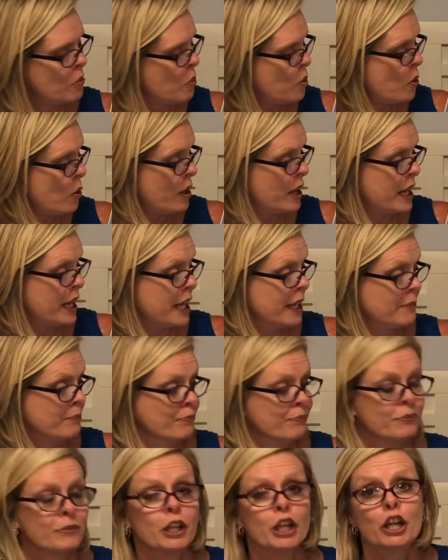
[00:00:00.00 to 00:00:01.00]
morning.
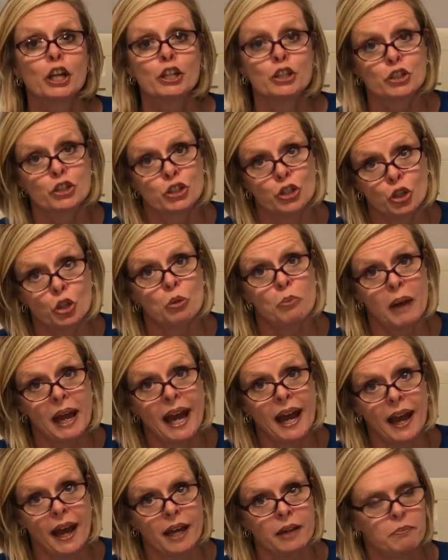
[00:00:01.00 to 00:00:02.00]
Too
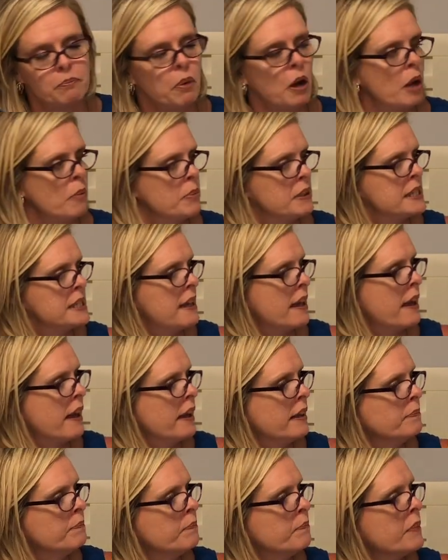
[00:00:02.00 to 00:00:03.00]
bad, Papa
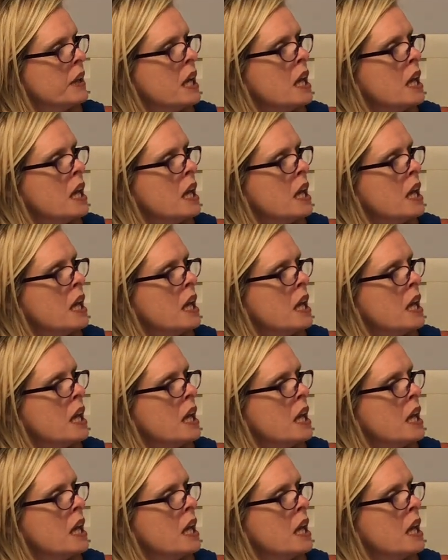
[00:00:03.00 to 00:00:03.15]
said.